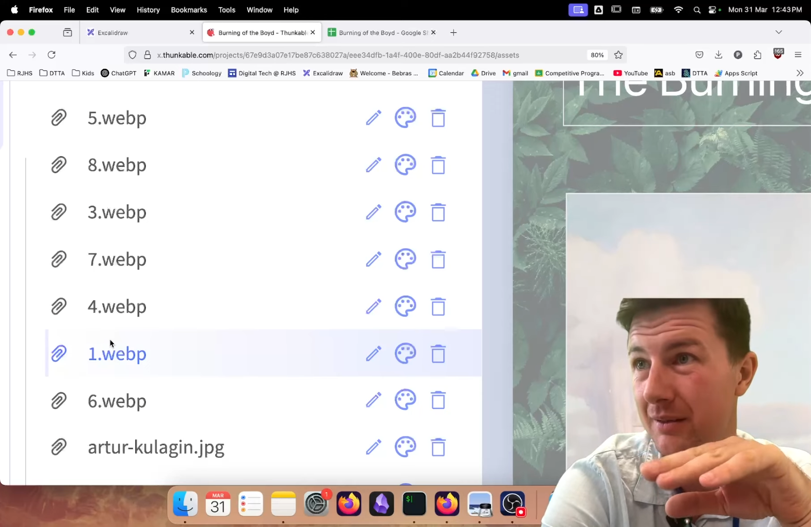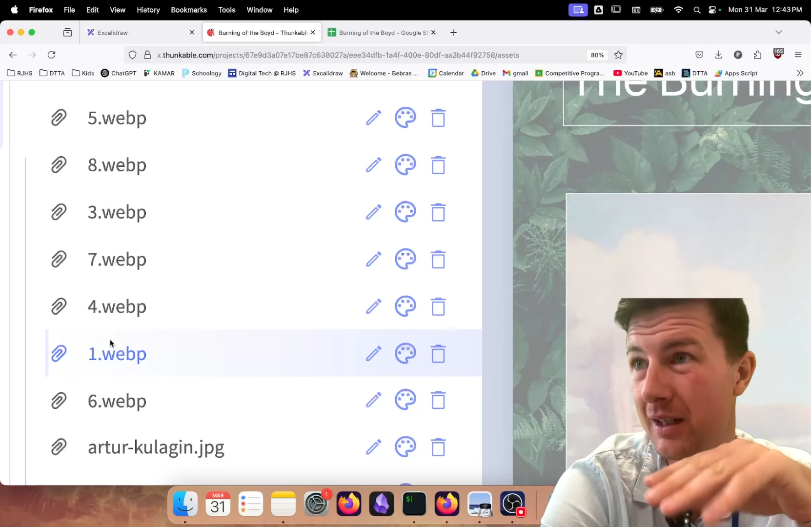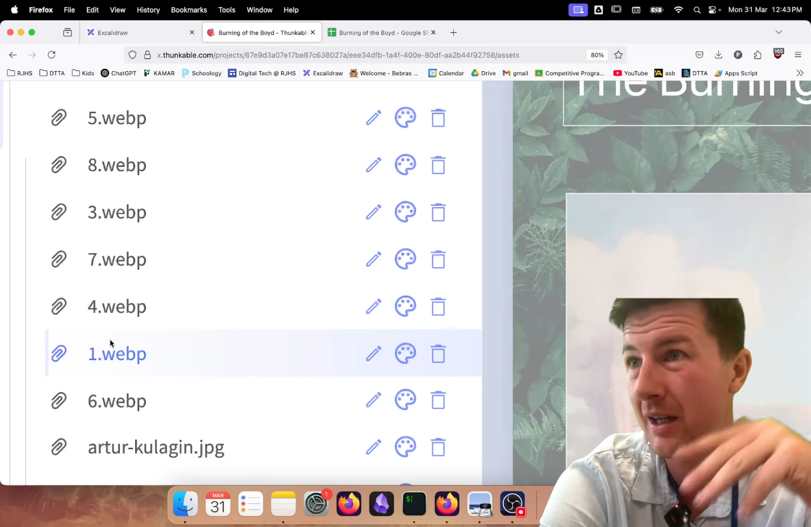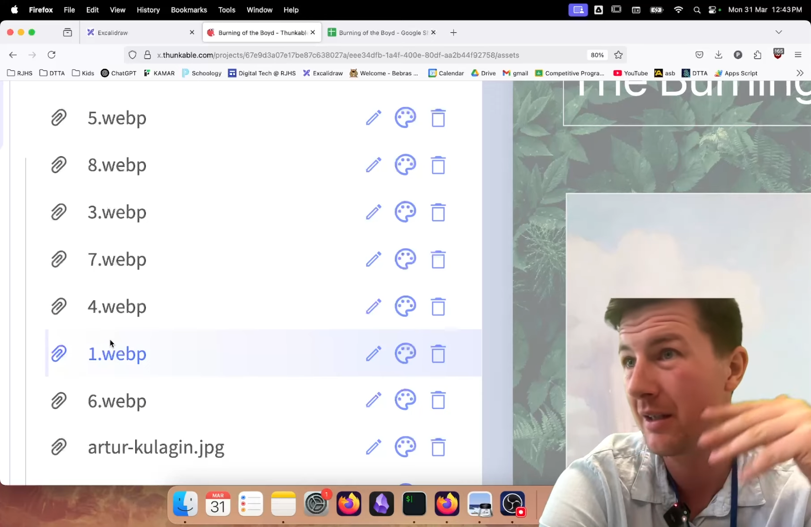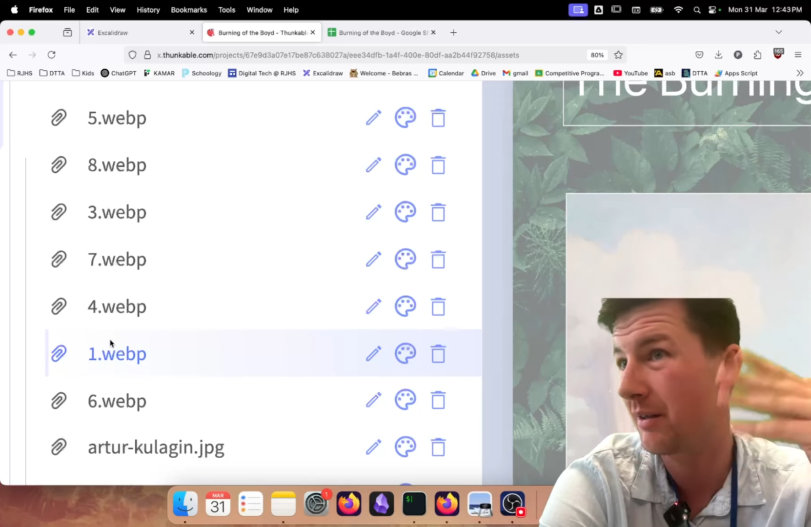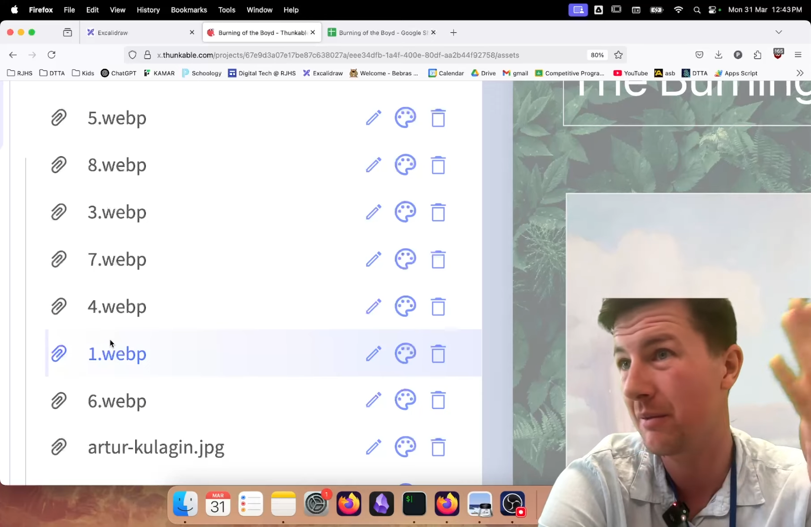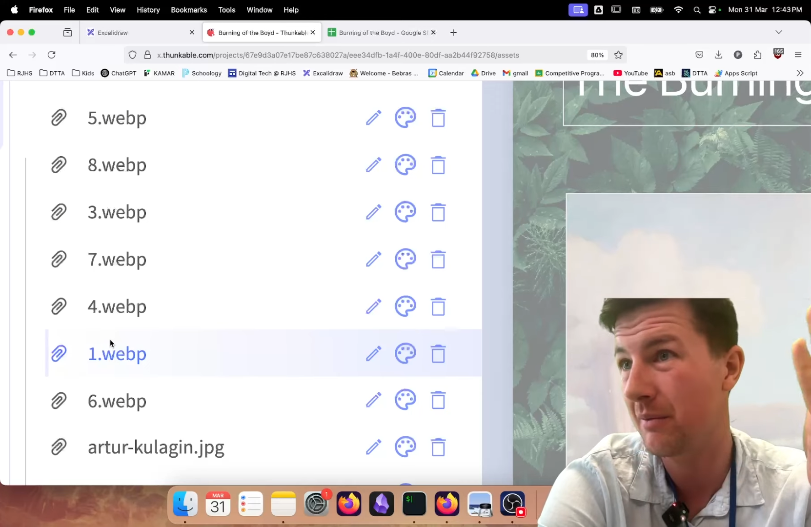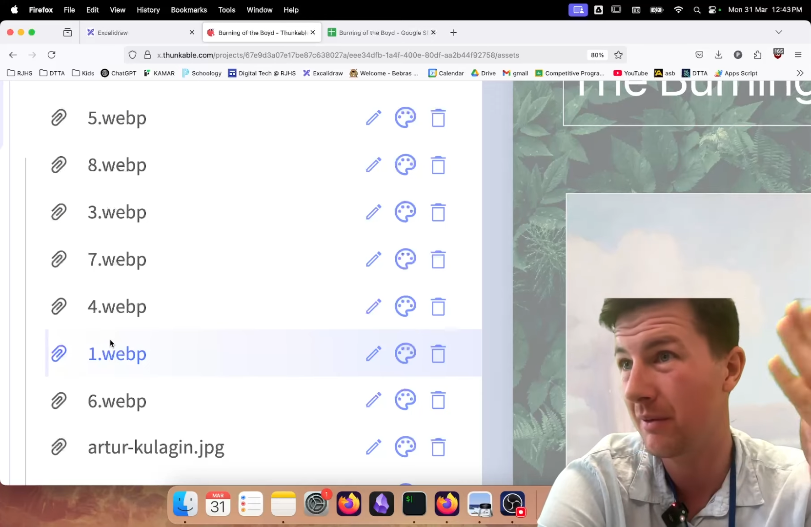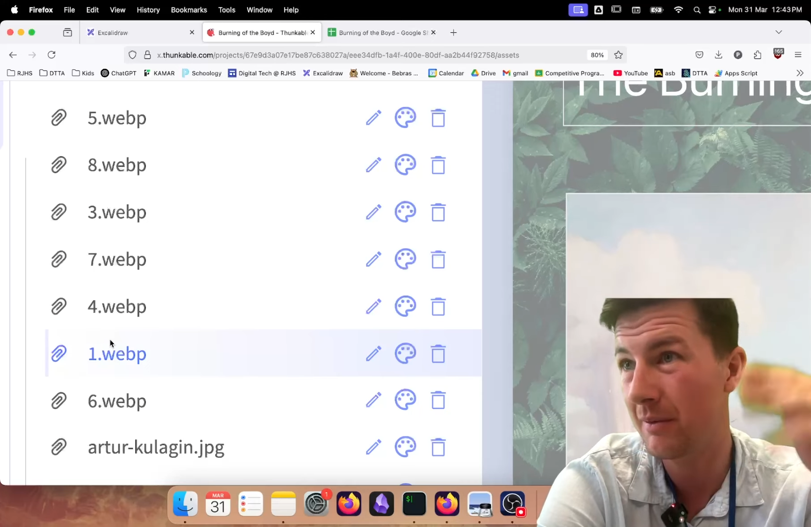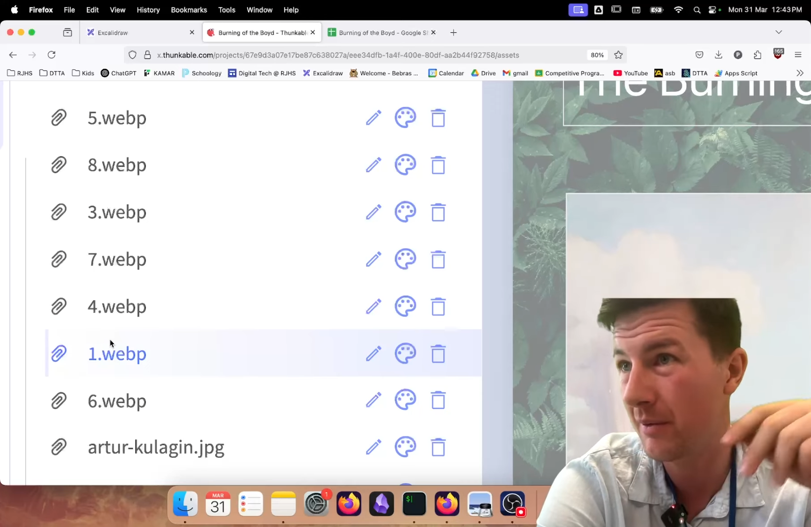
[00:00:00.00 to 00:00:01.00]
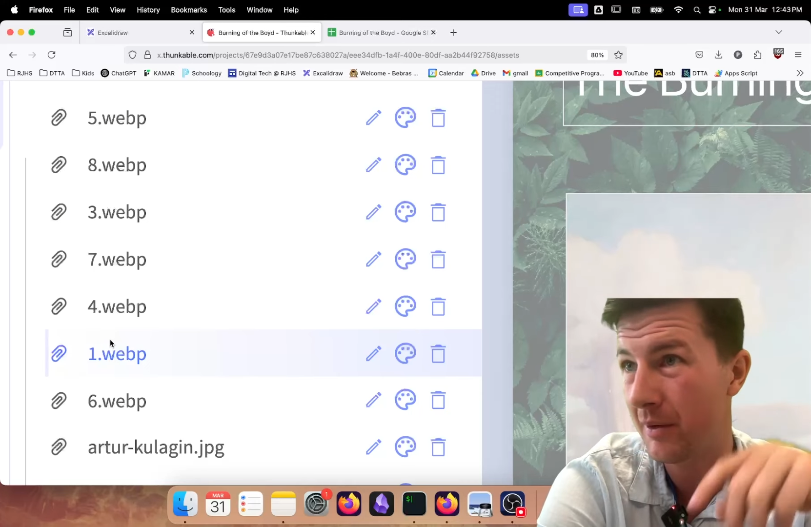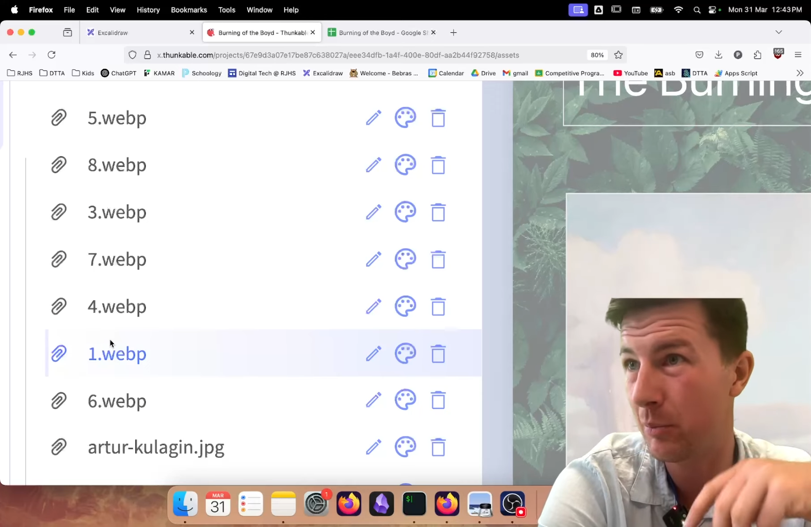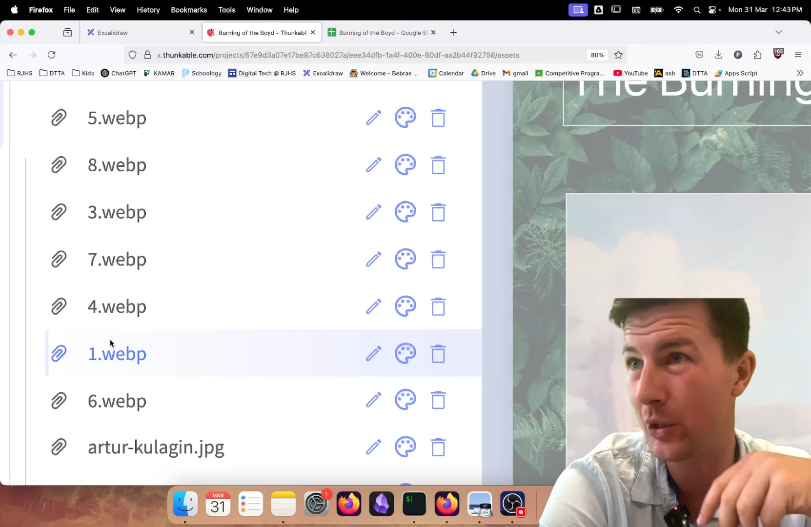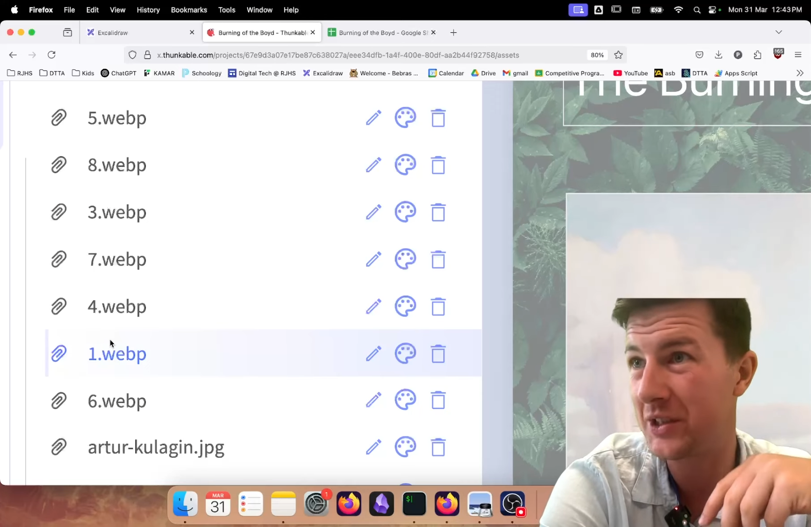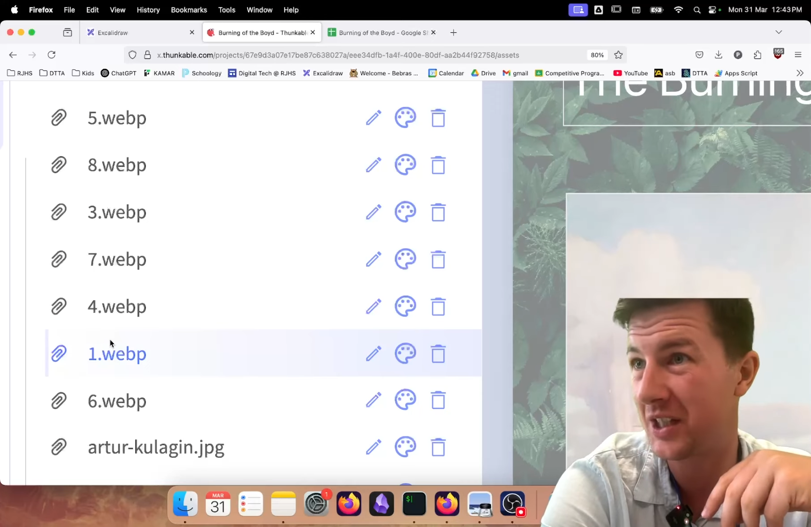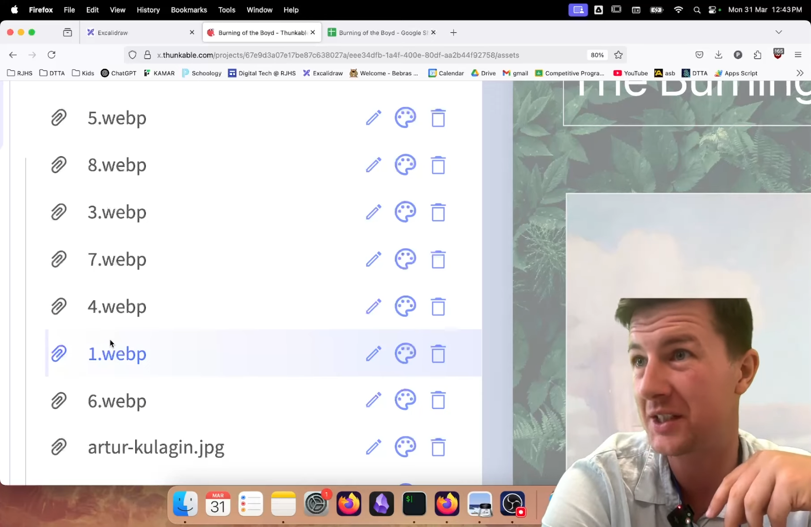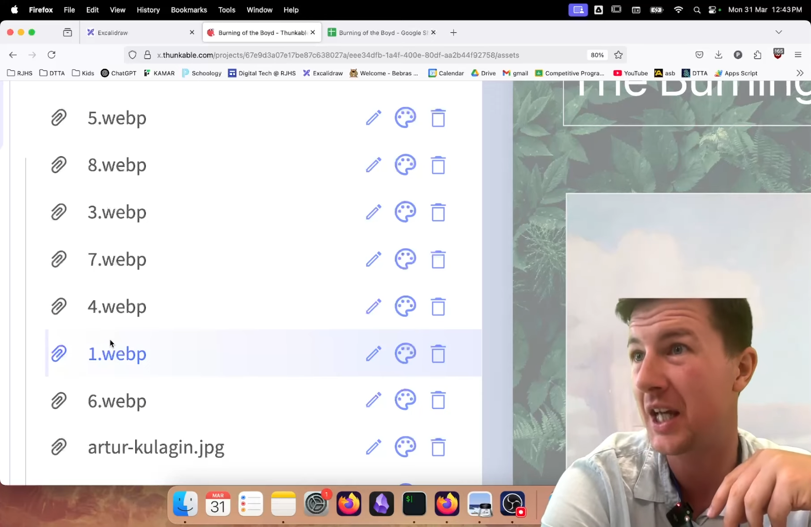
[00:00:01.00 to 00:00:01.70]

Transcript: the Boyd Set